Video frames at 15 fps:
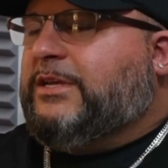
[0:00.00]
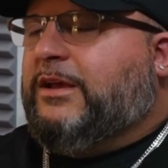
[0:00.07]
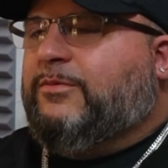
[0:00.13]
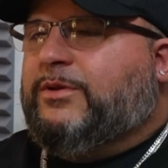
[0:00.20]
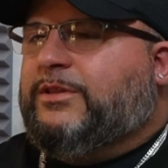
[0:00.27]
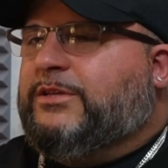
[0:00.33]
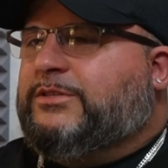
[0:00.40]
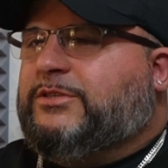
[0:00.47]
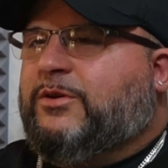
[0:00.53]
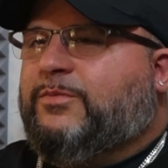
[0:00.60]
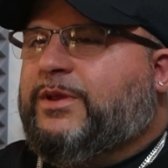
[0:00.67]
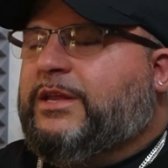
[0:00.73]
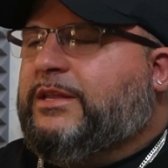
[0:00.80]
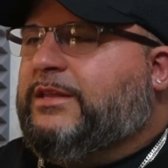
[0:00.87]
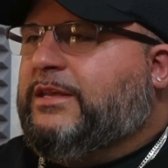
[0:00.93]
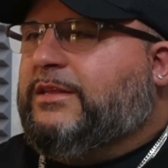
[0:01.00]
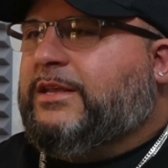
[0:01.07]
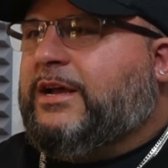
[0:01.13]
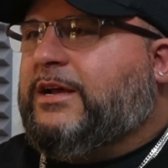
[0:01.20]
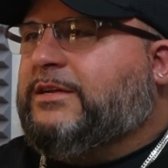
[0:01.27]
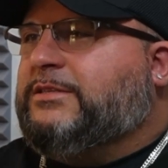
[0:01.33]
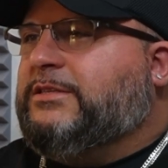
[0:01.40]
I went to so many
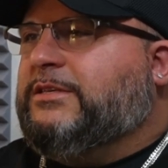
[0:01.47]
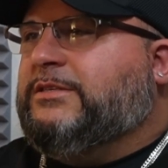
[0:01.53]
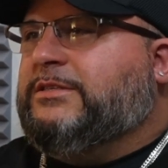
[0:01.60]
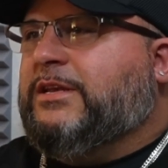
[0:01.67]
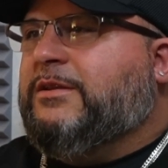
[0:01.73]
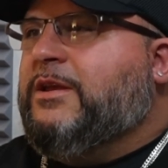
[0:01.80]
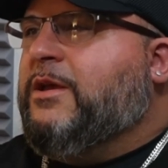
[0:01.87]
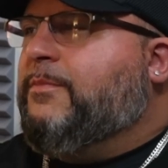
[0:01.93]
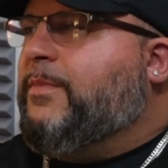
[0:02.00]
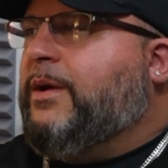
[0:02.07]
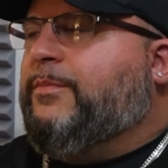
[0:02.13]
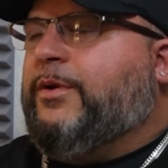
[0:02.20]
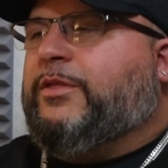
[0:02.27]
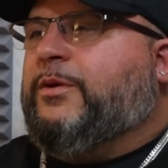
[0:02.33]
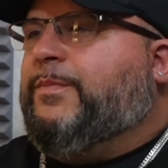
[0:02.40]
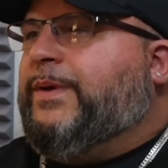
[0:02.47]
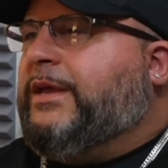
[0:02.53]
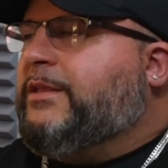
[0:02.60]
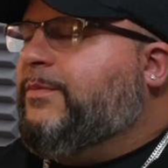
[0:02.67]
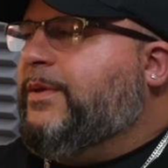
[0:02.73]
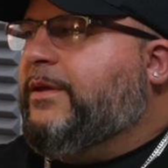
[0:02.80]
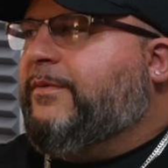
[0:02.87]
detoxes, and my brother
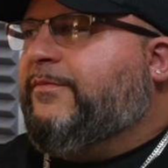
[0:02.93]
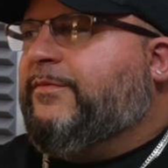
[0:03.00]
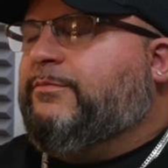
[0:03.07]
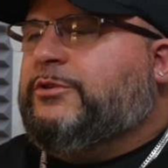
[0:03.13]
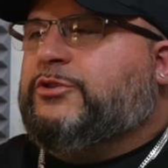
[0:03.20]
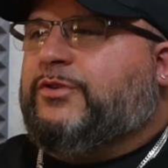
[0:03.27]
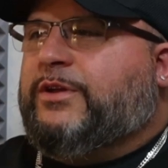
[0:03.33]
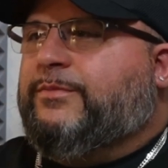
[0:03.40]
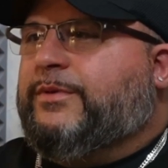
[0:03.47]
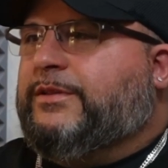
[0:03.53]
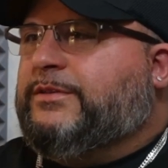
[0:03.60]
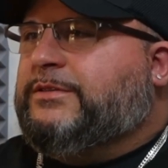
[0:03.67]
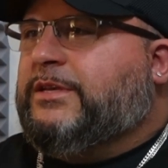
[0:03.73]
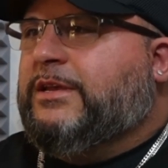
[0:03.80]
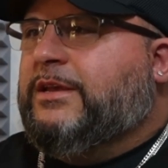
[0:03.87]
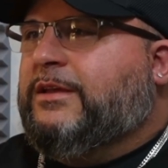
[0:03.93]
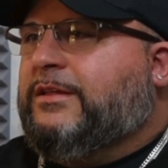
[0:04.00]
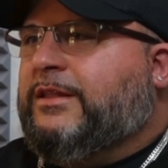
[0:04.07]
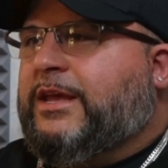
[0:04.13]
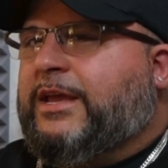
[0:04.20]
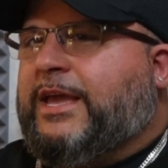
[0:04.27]
picked me up from treatments, like